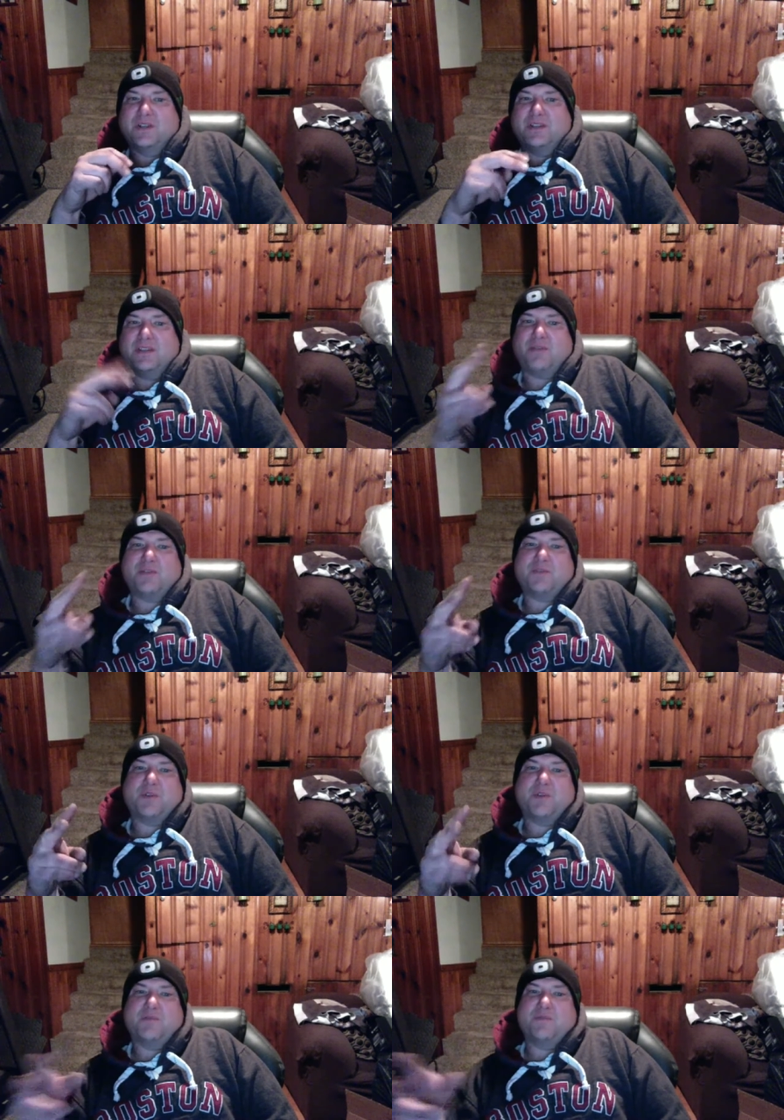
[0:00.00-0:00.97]
that was
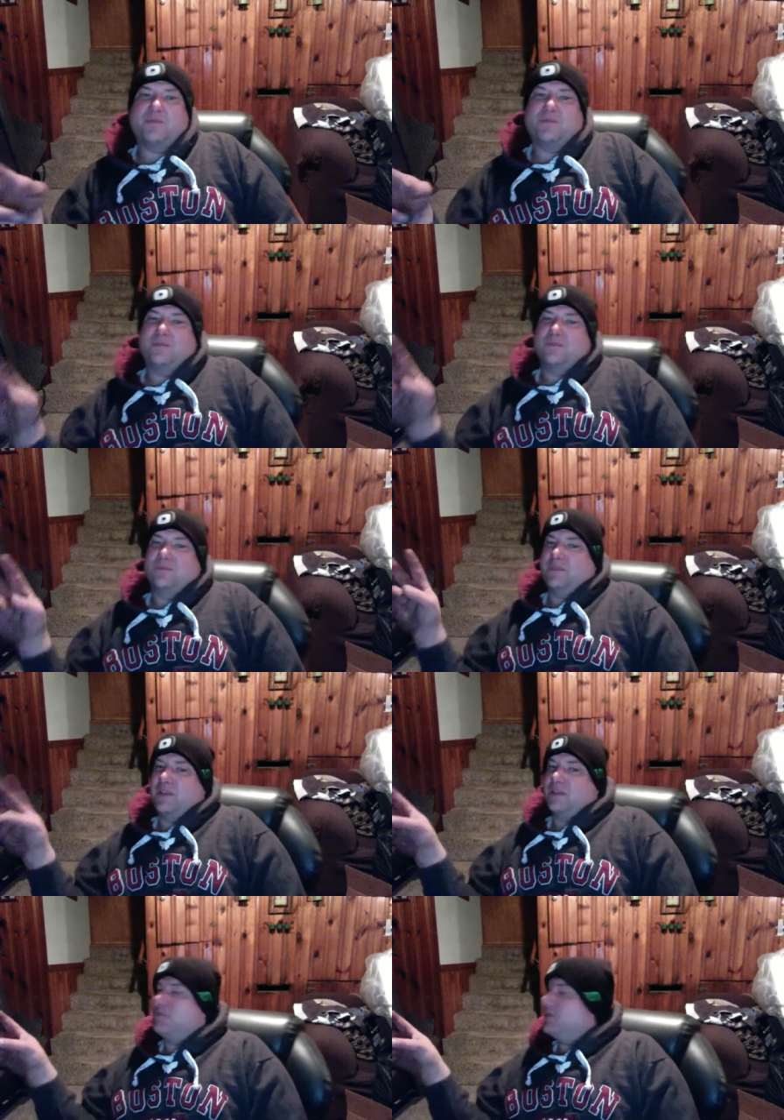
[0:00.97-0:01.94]
when
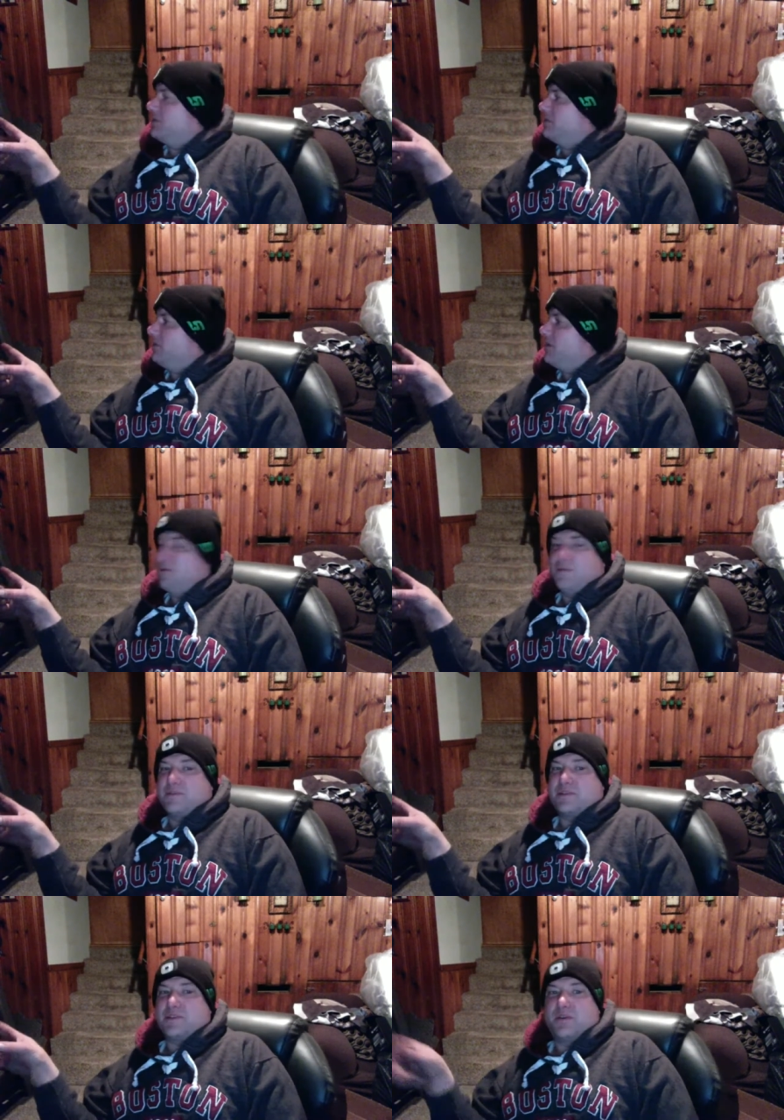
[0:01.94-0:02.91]
that's when the laundry
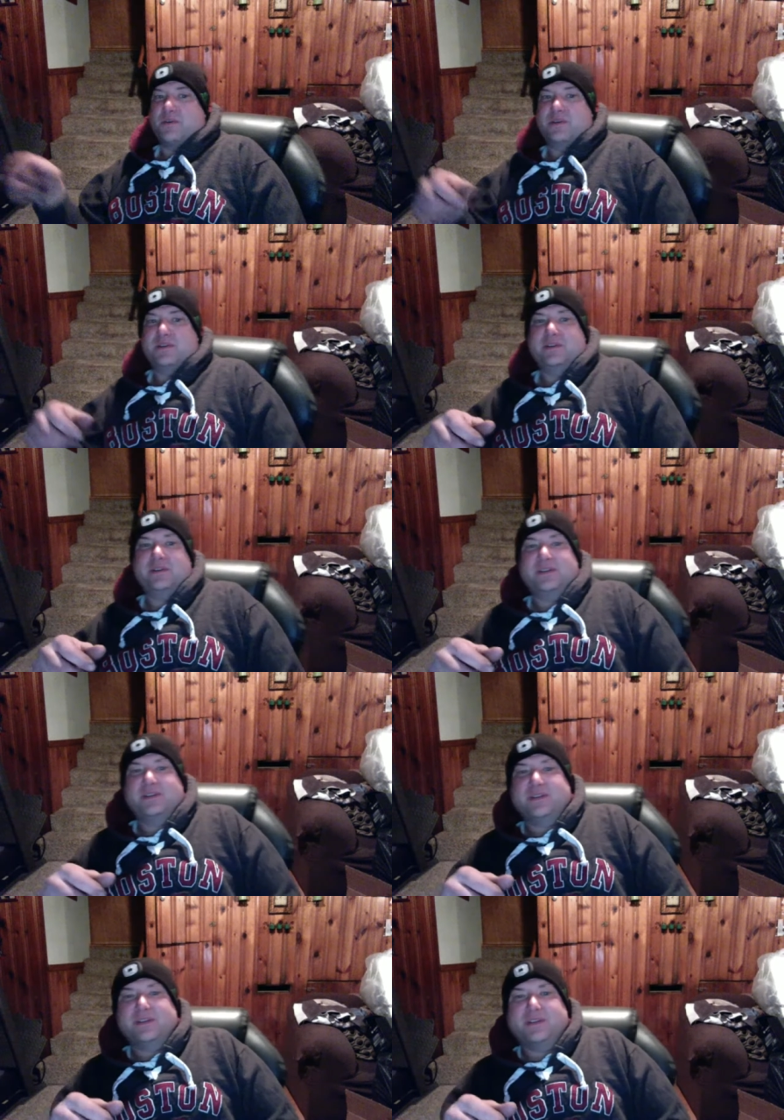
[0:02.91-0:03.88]
was going,
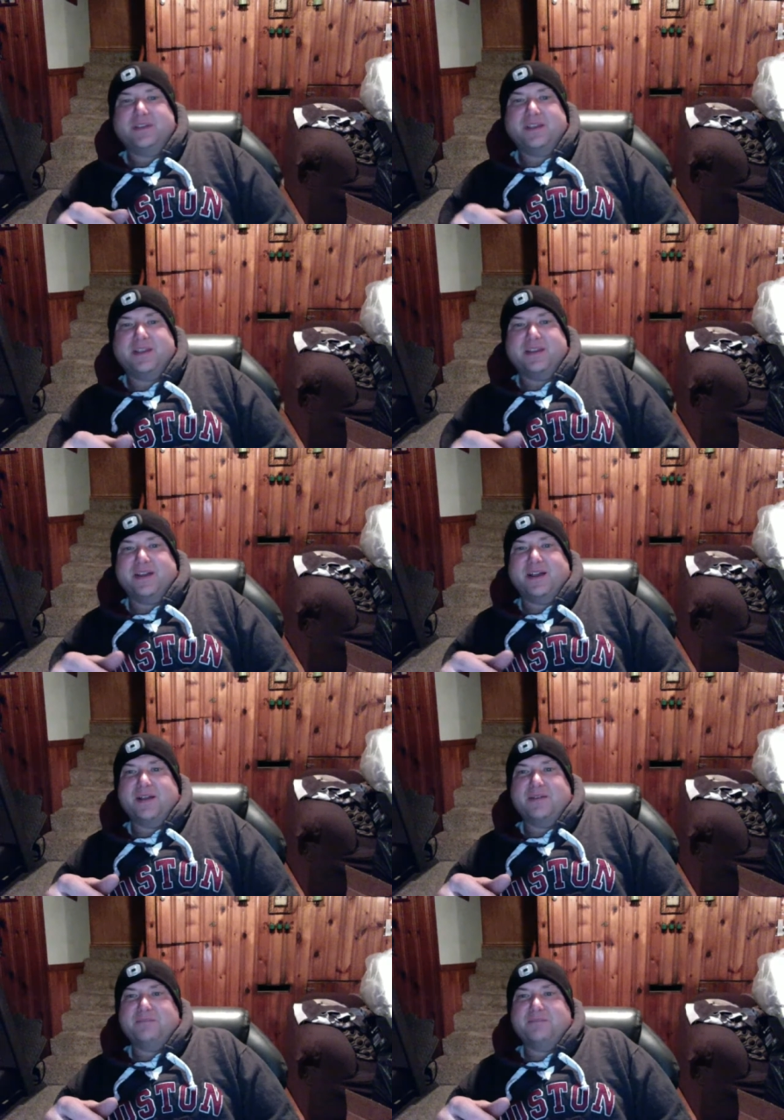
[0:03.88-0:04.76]
and I